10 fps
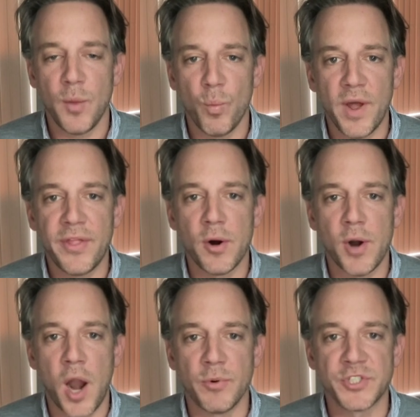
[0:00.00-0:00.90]

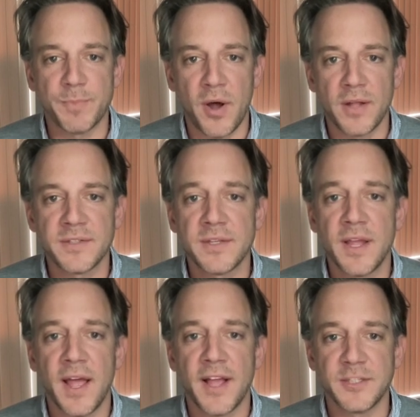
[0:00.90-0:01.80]
whether our response
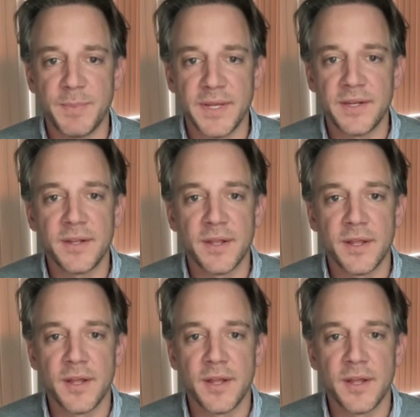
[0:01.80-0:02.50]
has been